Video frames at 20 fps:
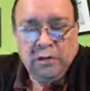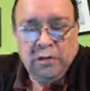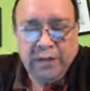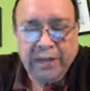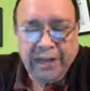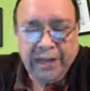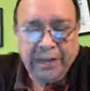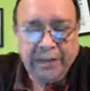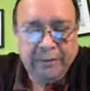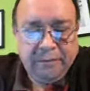
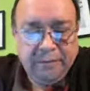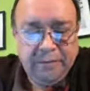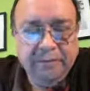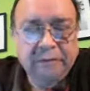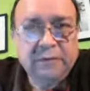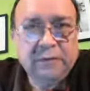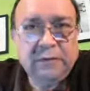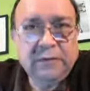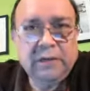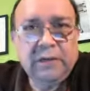Okay,
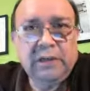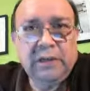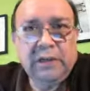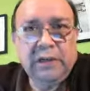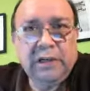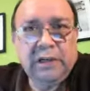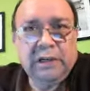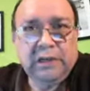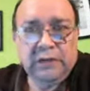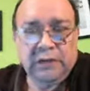
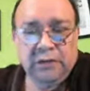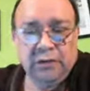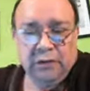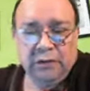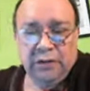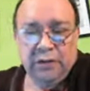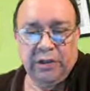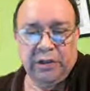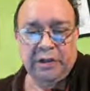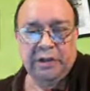let's
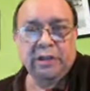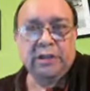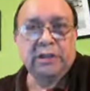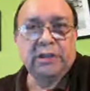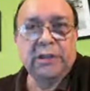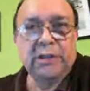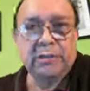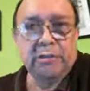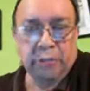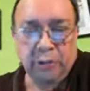do
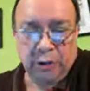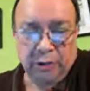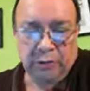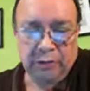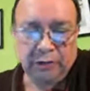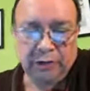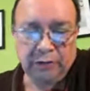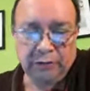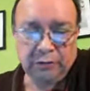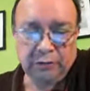this
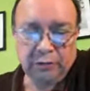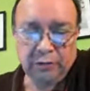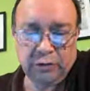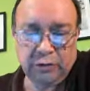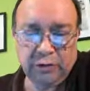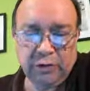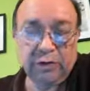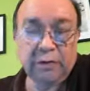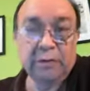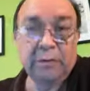problem
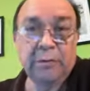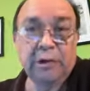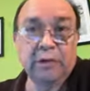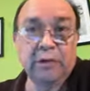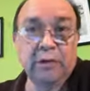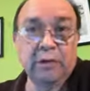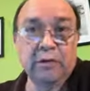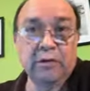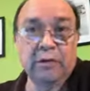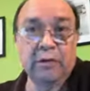using the
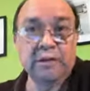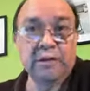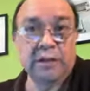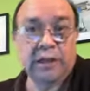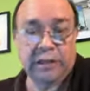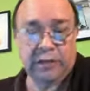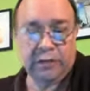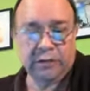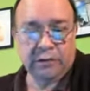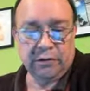method of
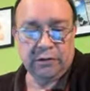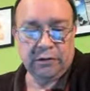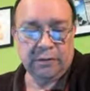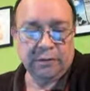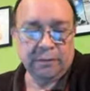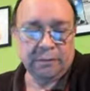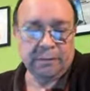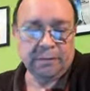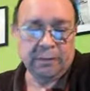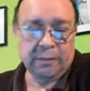
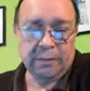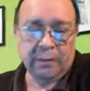sections.